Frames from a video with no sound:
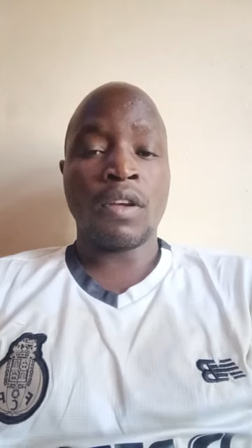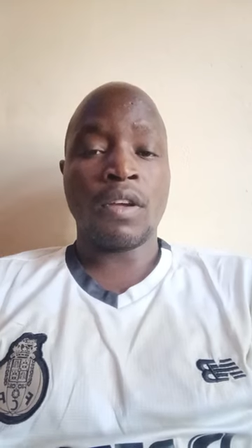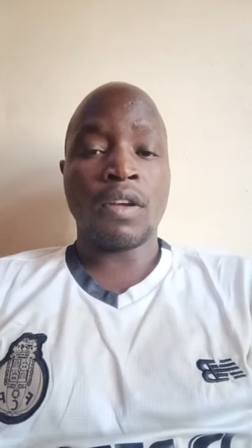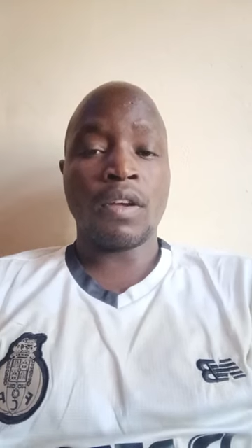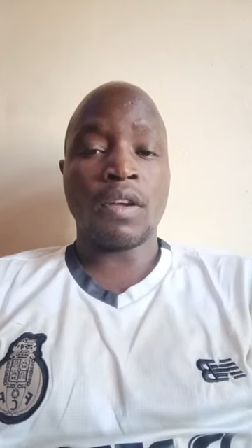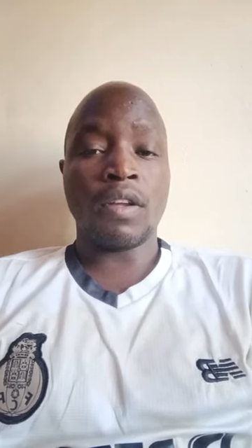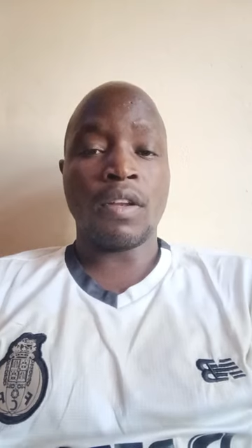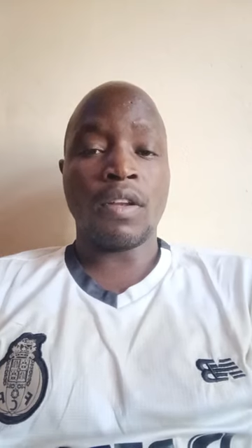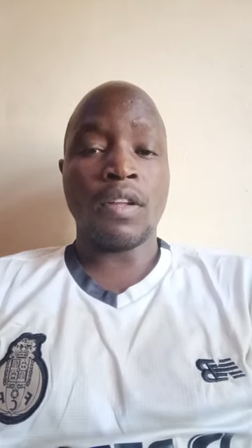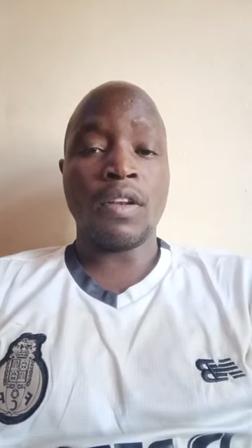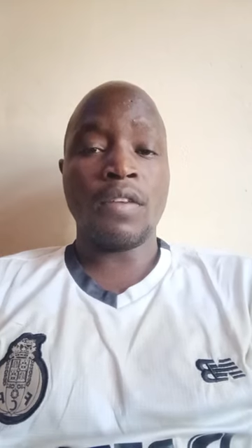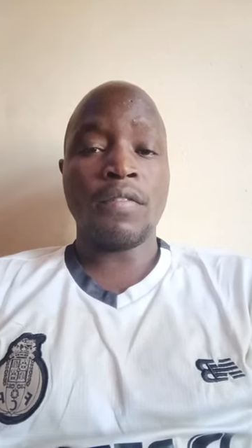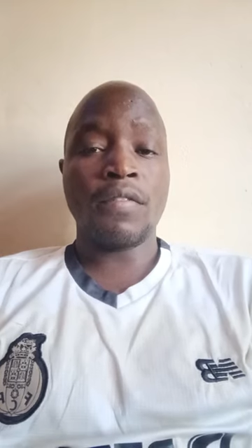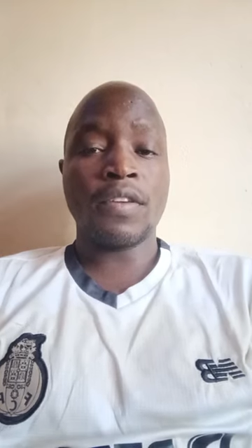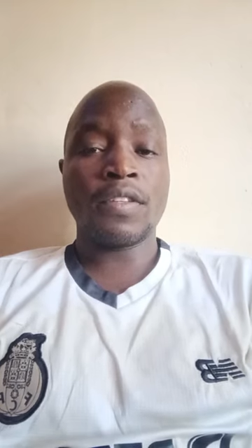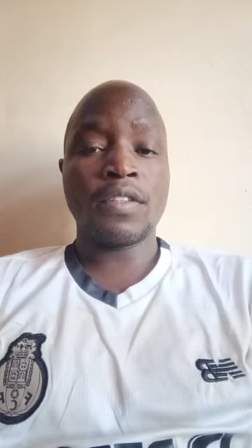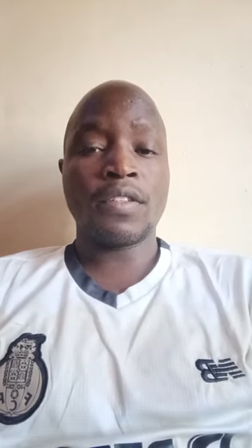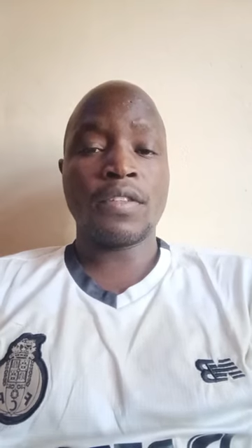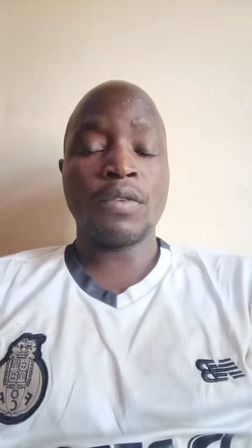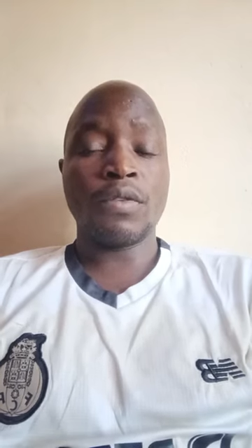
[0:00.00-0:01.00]

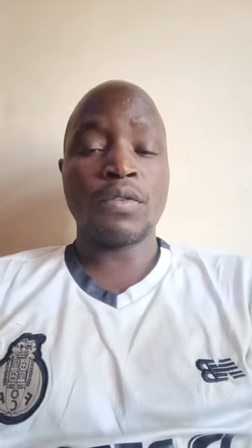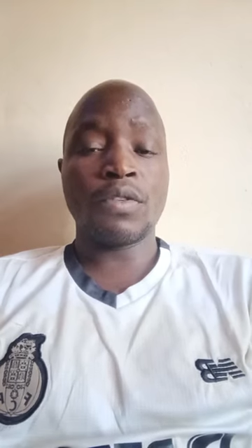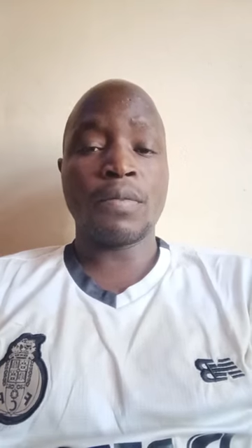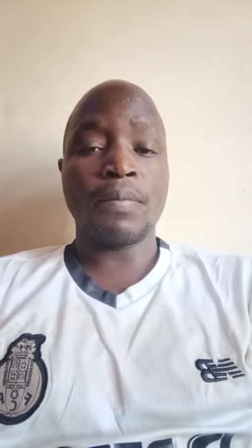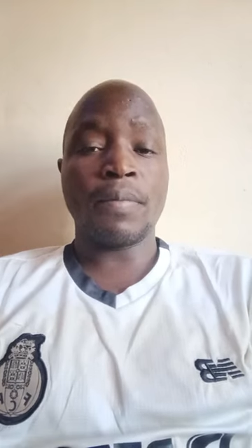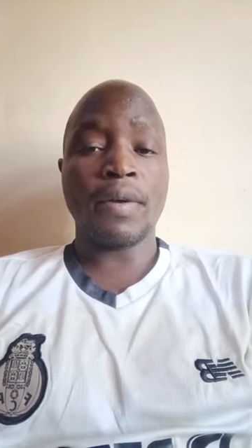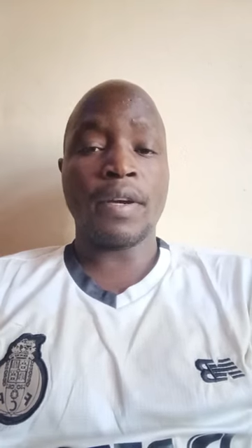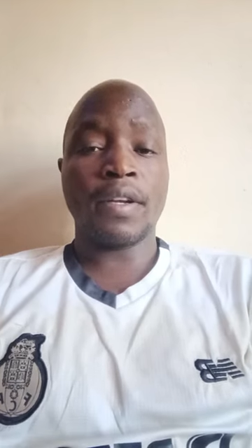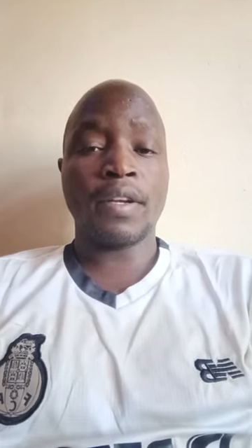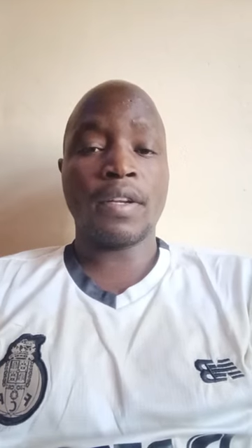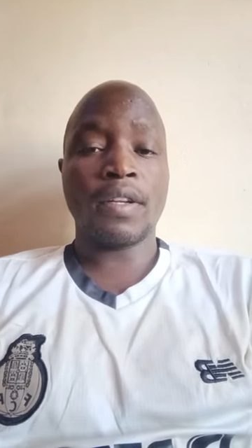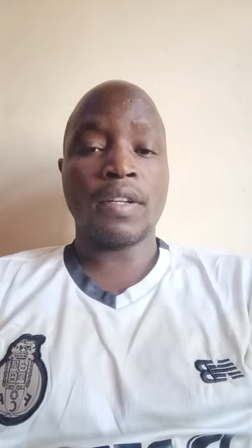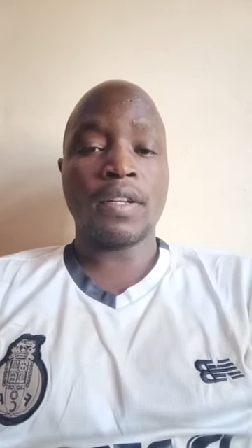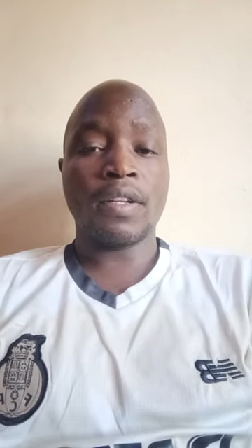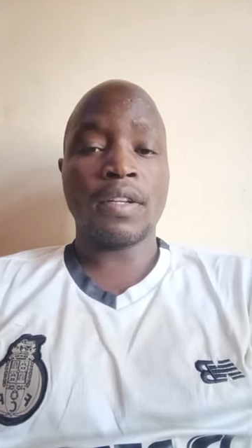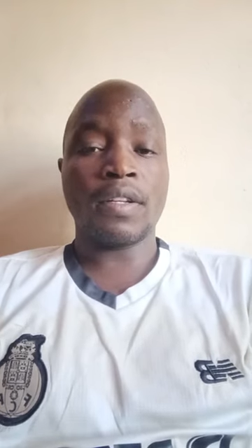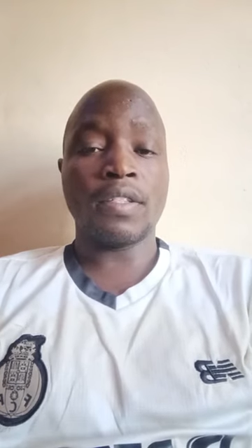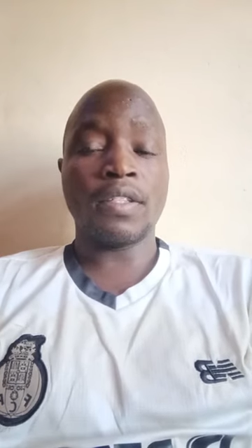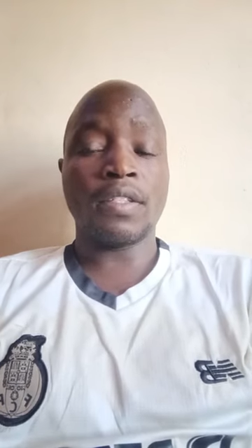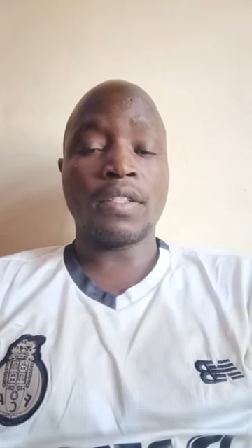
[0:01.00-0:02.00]
Relevance used by
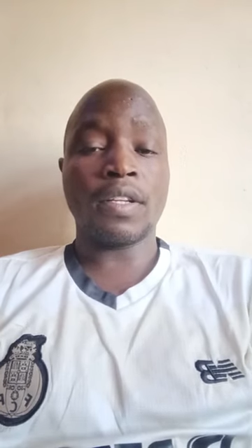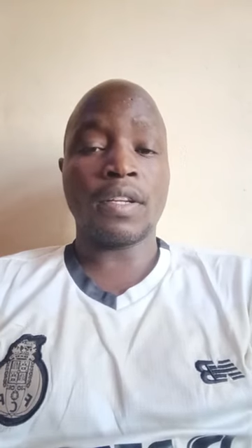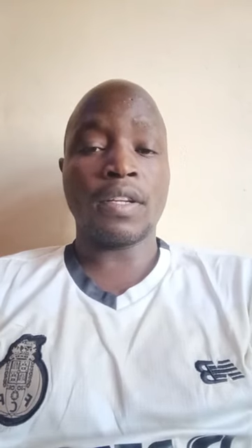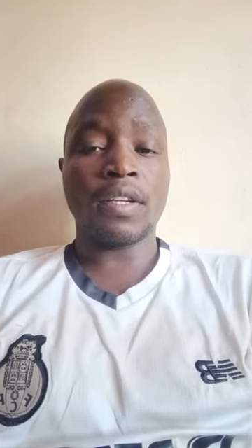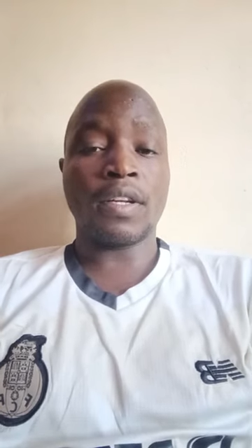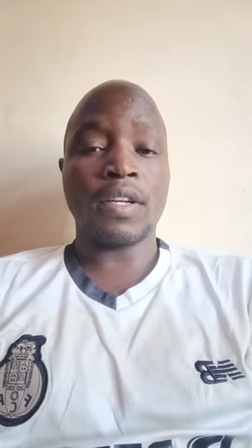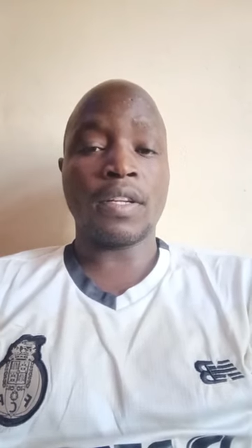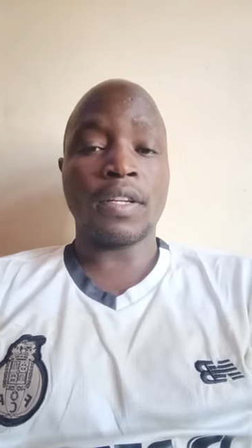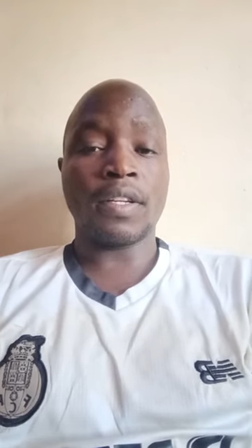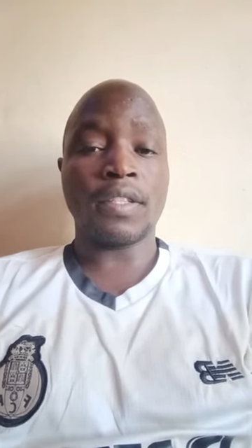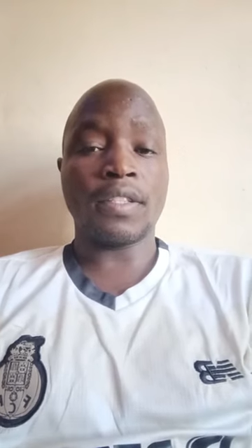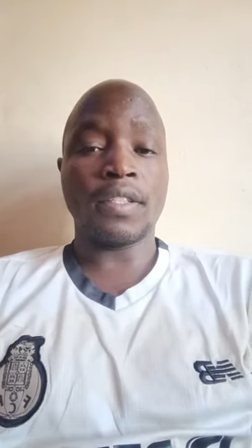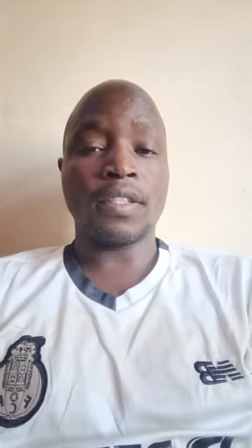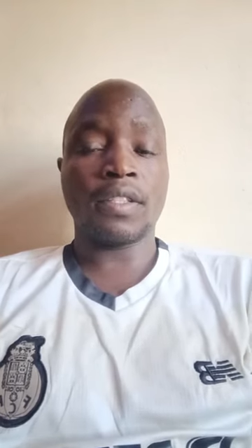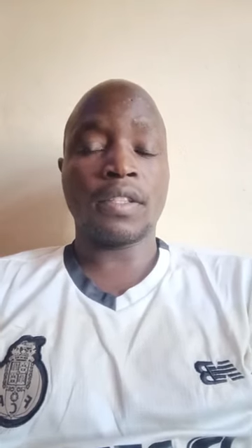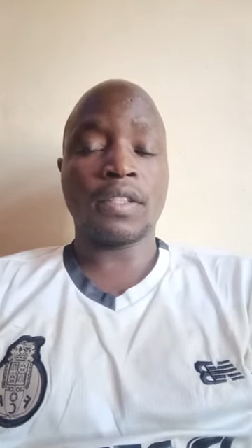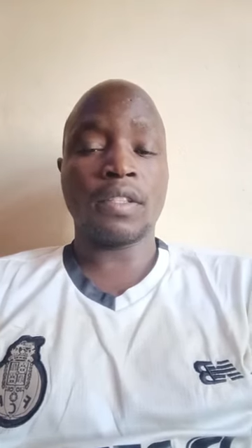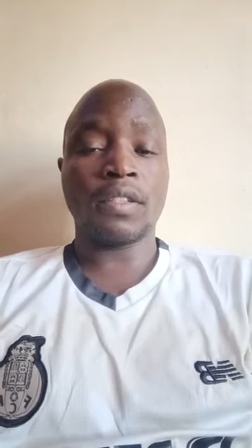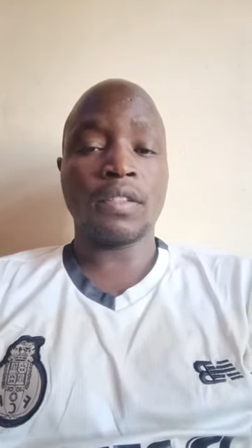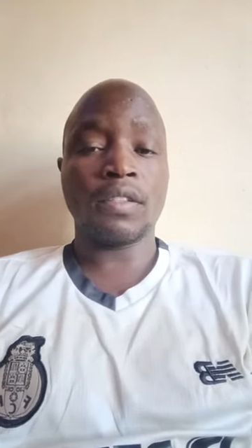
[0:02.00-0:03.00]
little
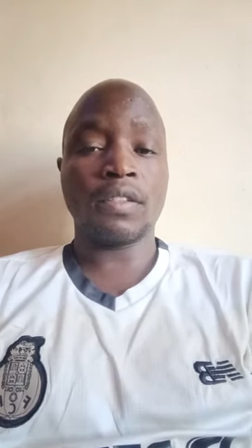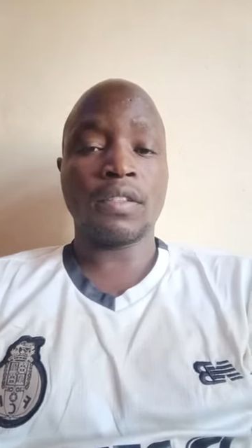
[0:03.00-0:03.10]
analysts